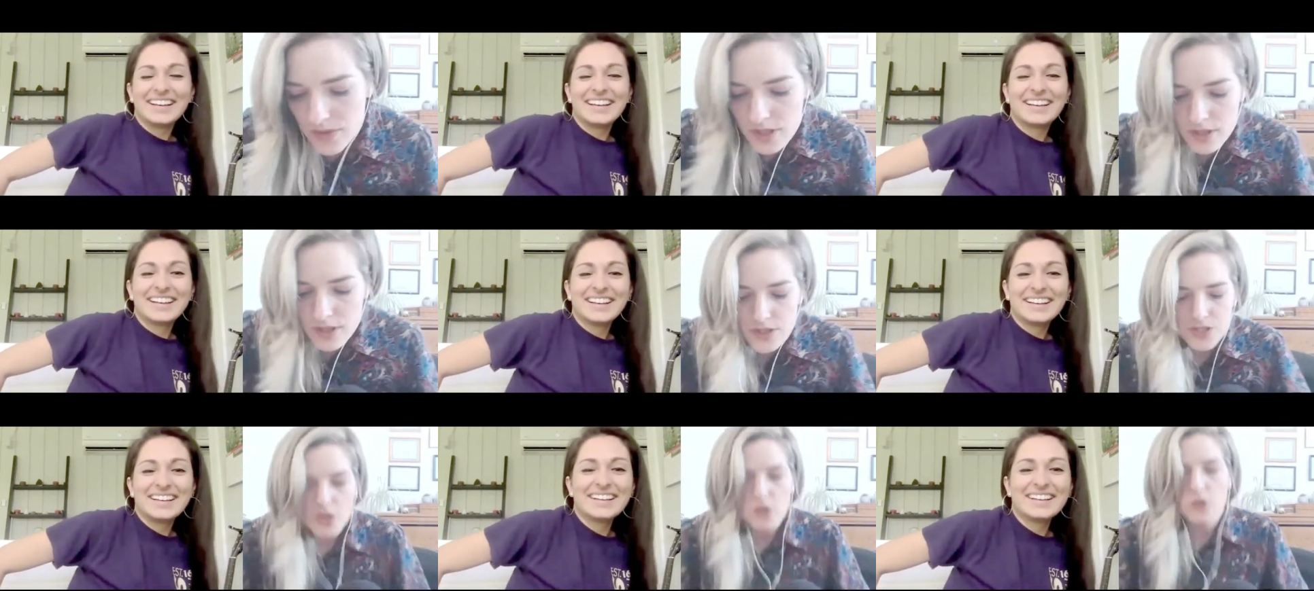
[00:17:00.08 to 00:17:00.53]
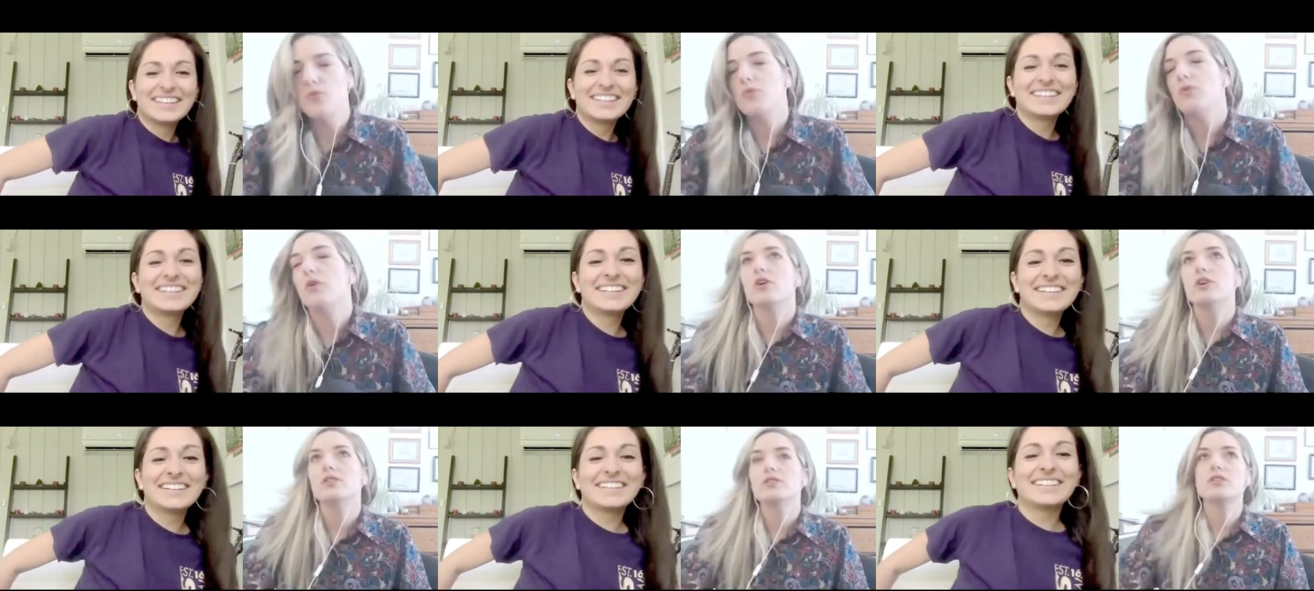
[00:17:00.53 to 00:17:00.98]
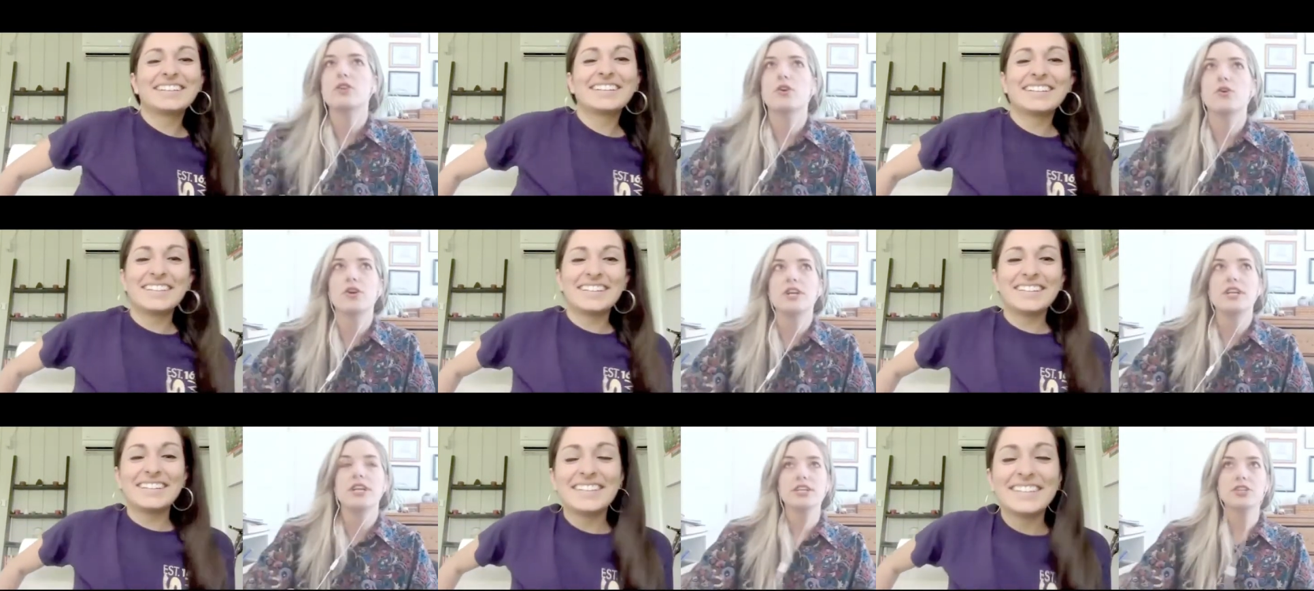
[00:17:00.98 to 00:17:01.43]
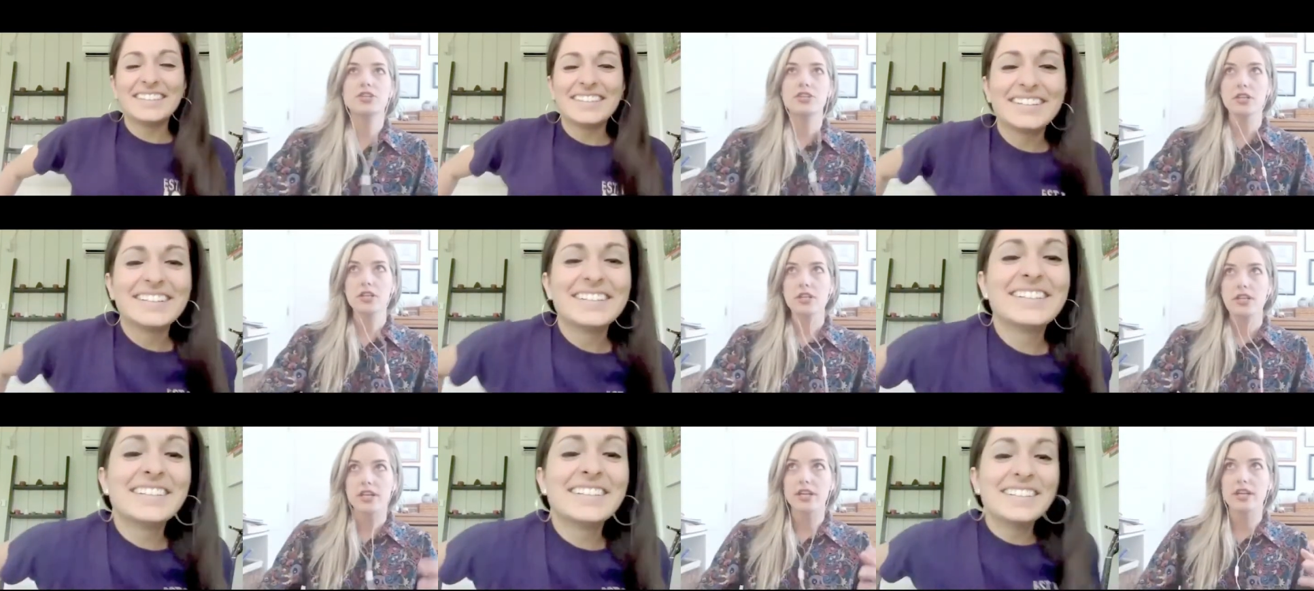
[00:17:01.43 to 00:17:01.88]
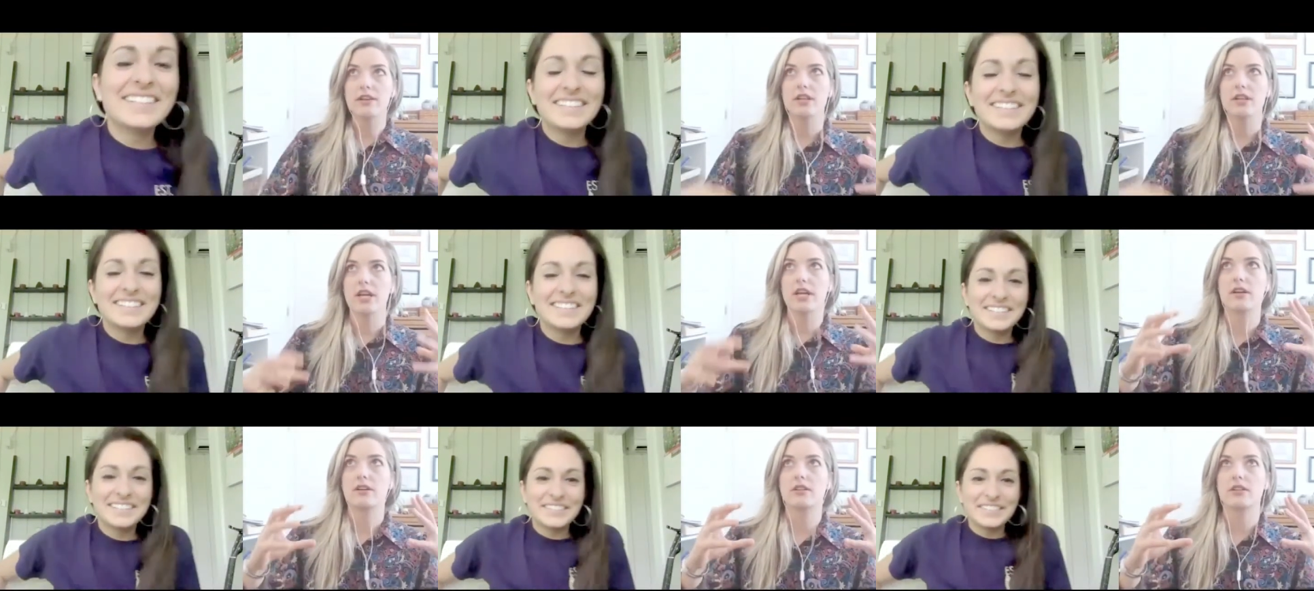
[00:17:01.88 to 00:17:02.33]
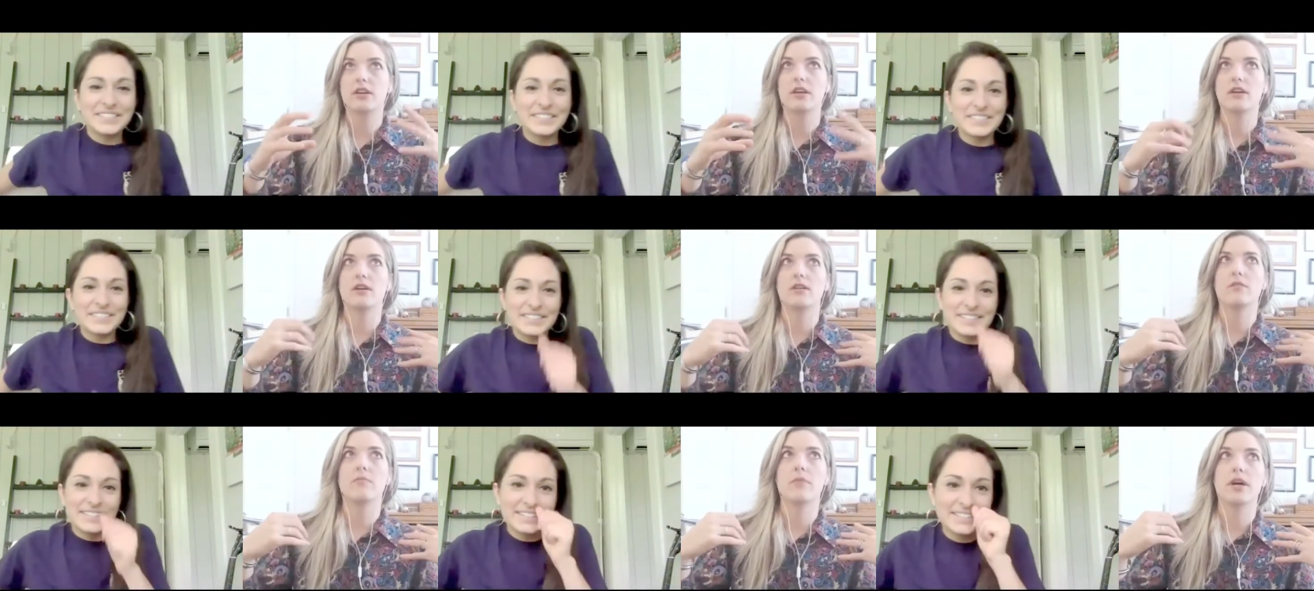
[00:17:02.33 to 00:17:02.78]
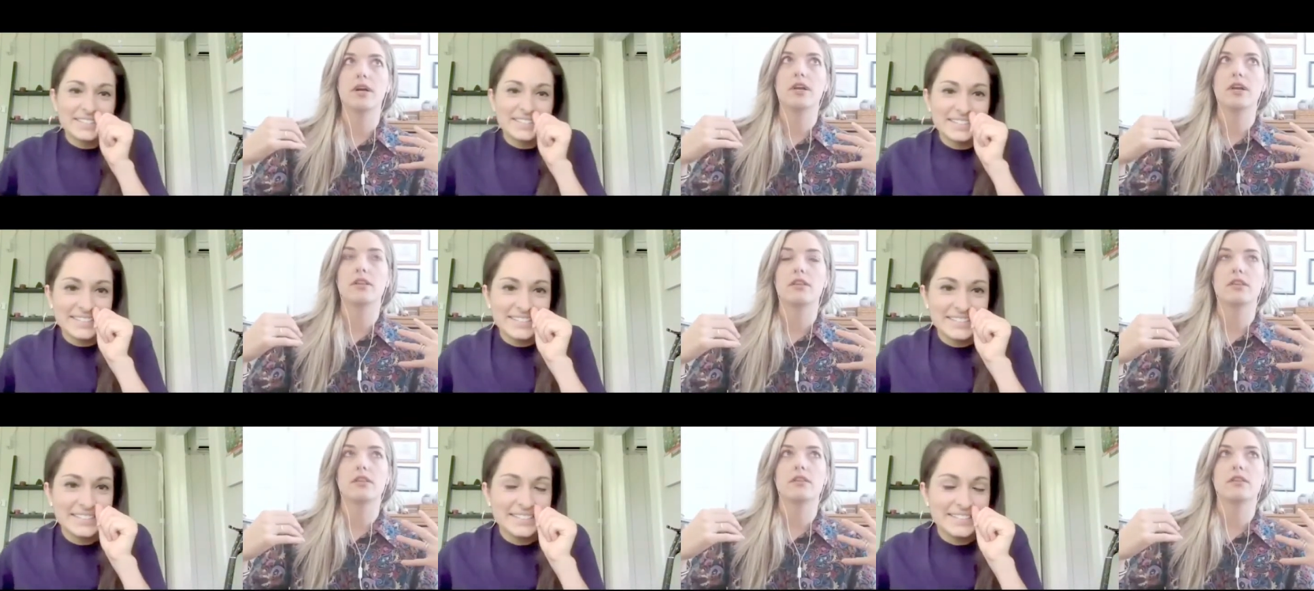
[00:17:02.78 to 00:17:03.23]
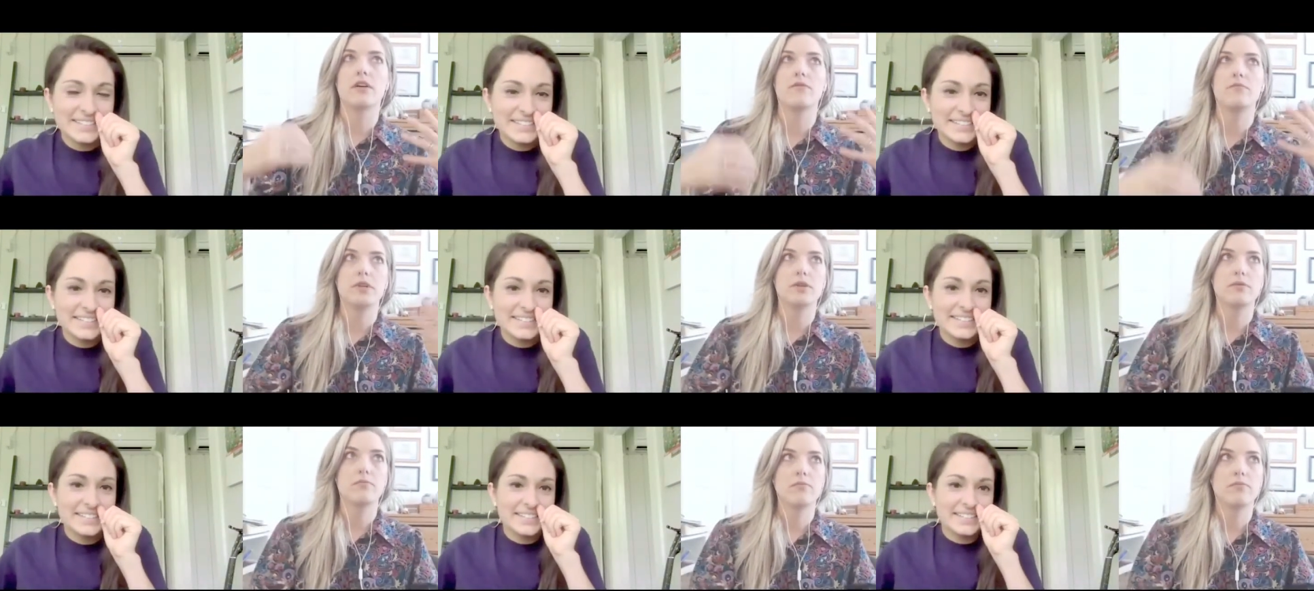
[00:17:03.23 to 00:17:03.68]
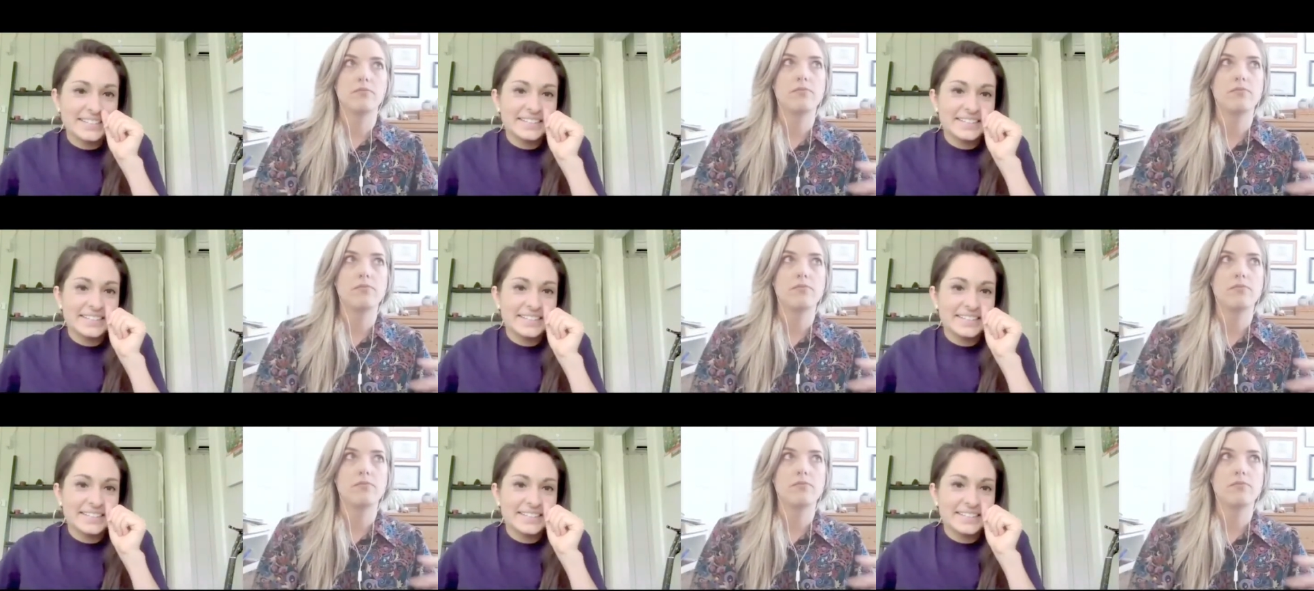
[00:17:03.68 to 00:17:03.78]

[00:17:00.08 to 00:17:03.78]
Speaker 1: so so initially, like the my I've been